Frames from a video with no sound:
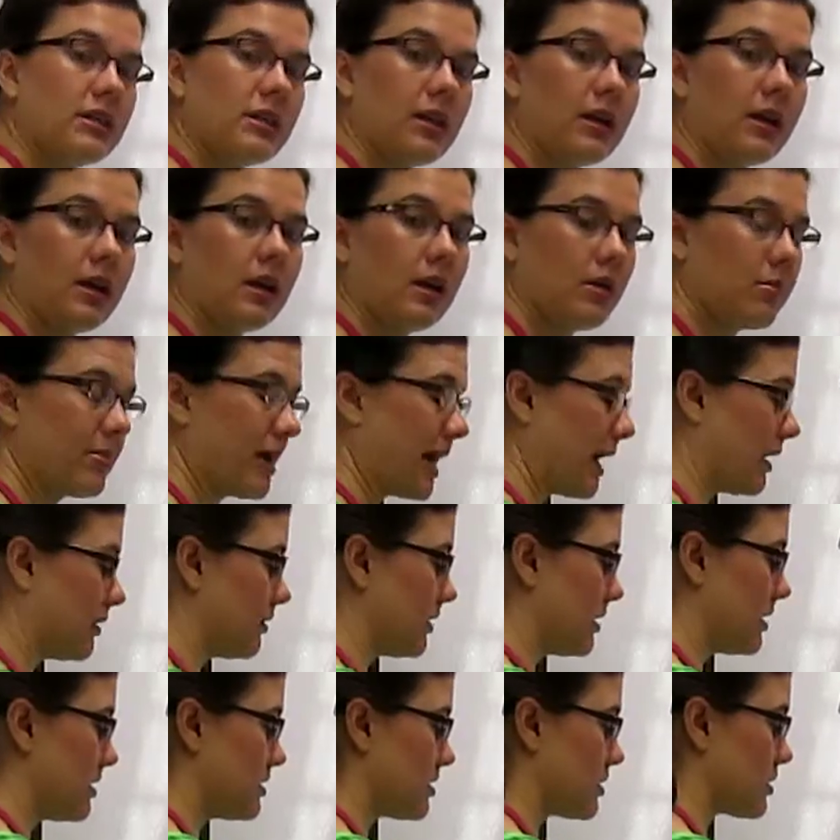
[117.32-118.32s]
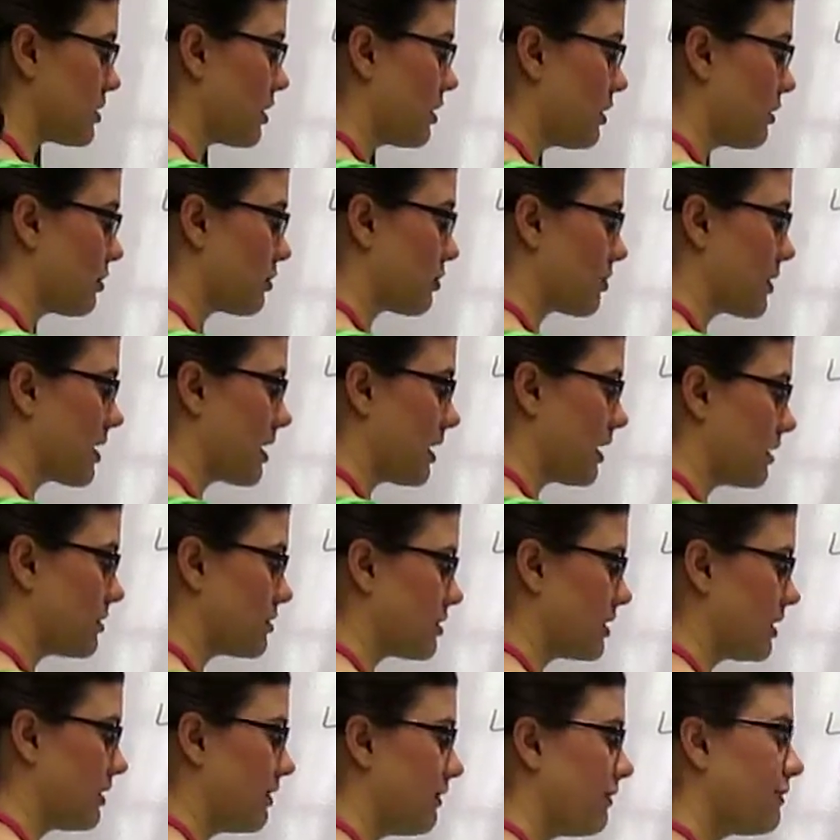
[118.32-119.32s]
thinking about is
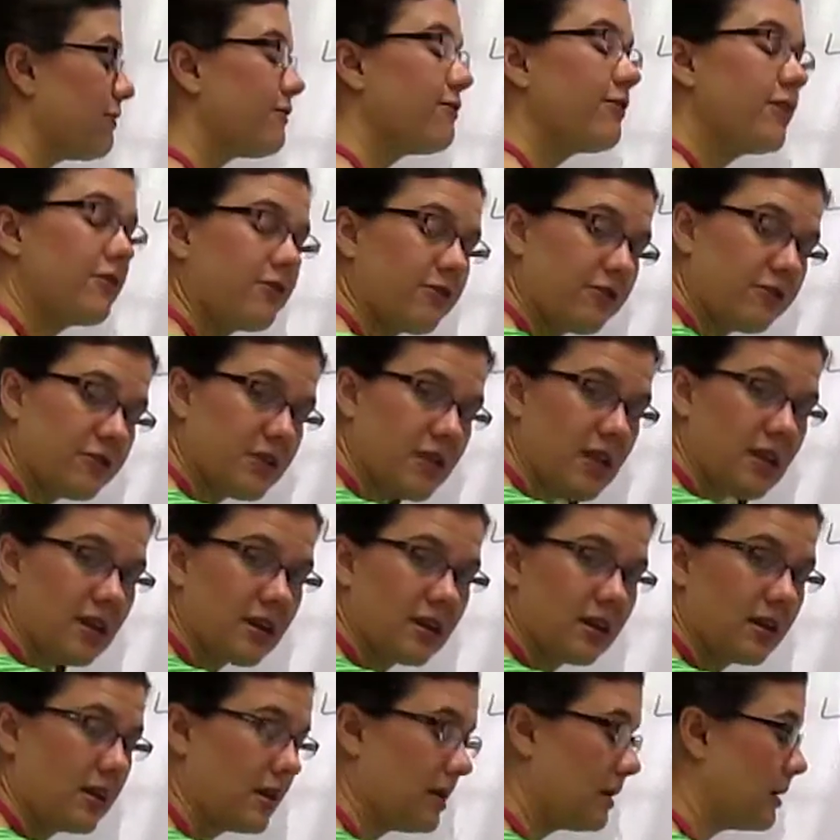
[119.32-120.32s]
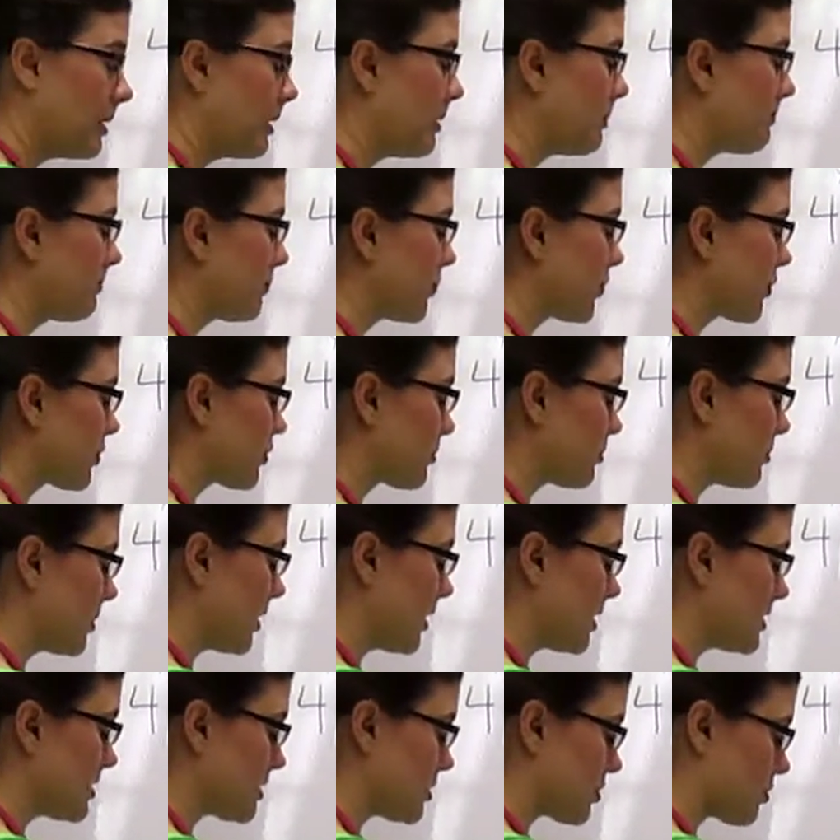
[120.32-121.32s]
350,
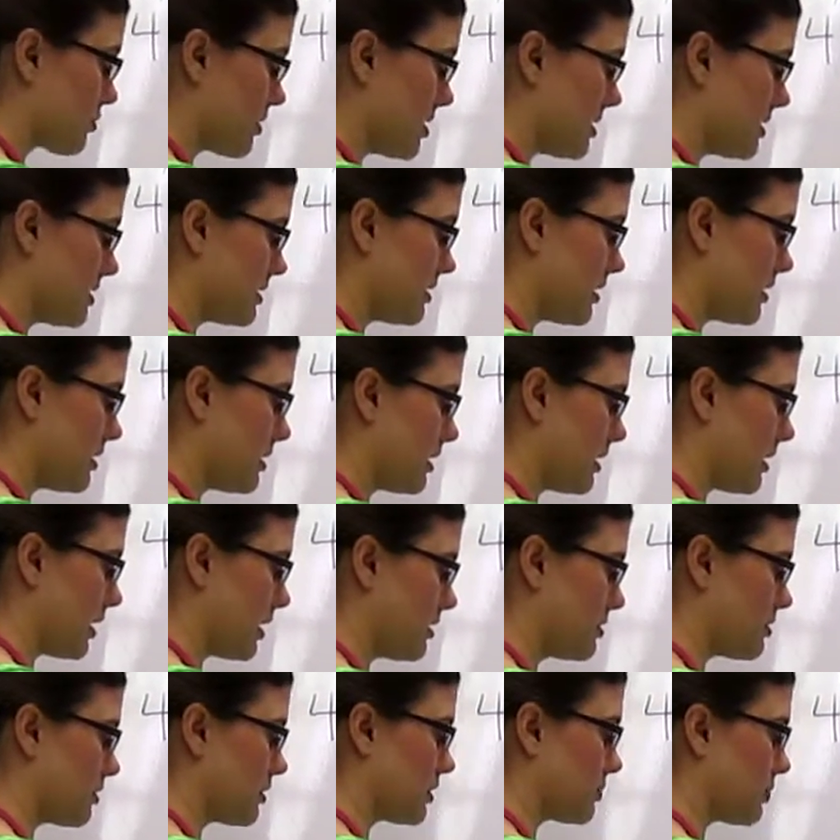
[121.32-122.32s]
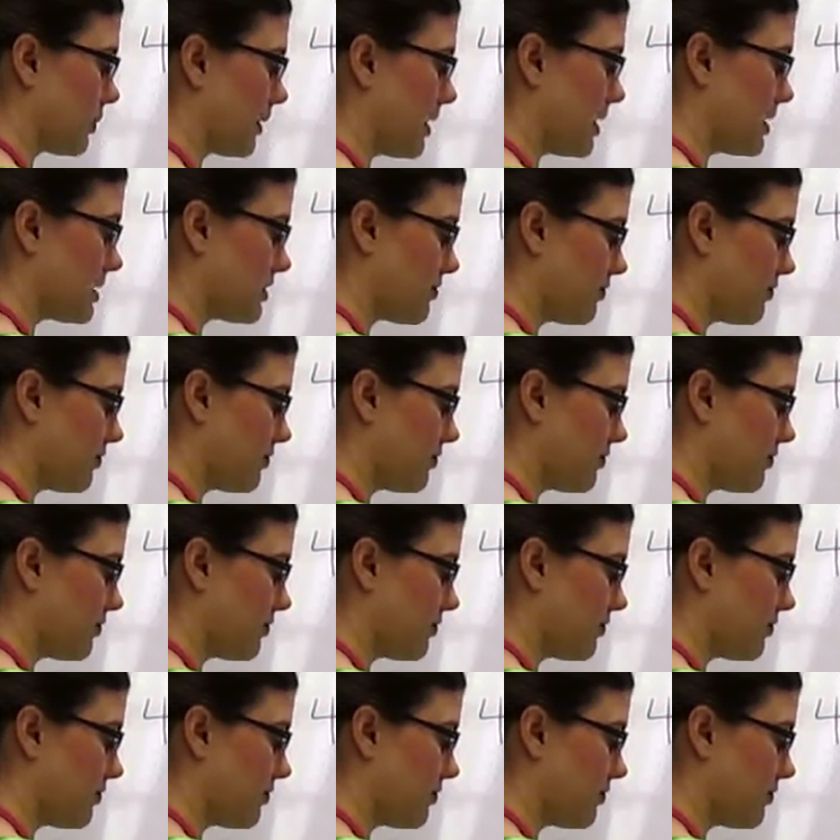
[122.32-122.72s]
because 3 is in the hundreds place,